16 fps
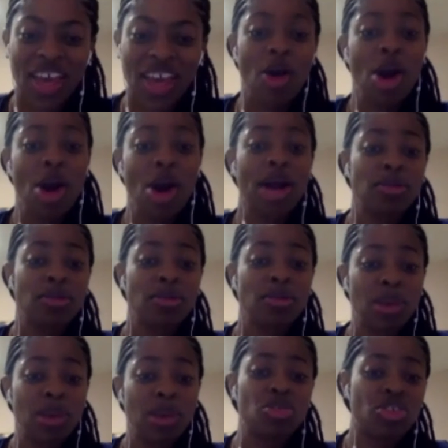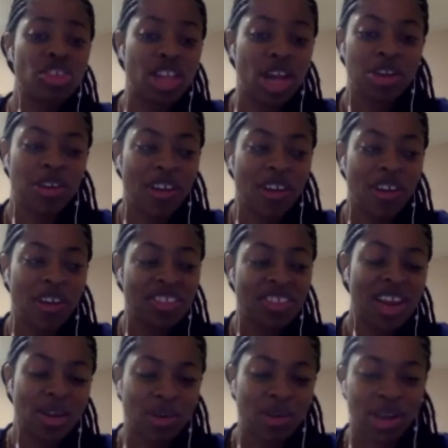or people you just know? You don't
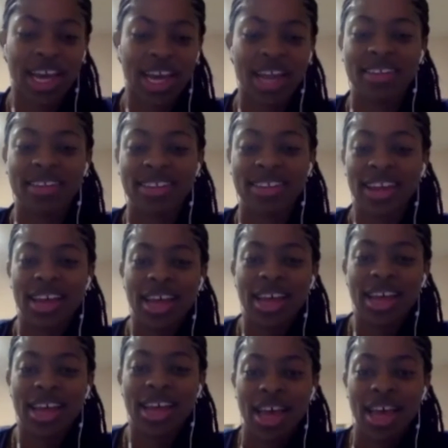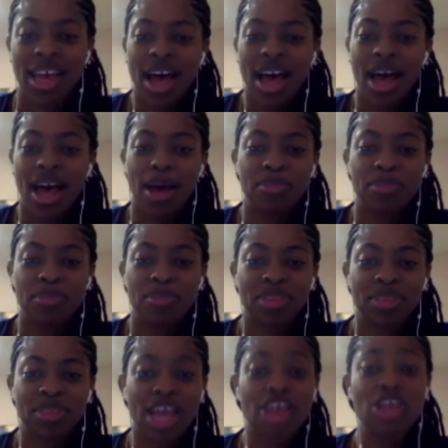have to say they were clients
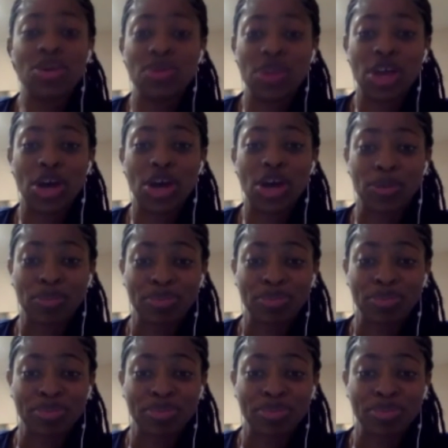that you know.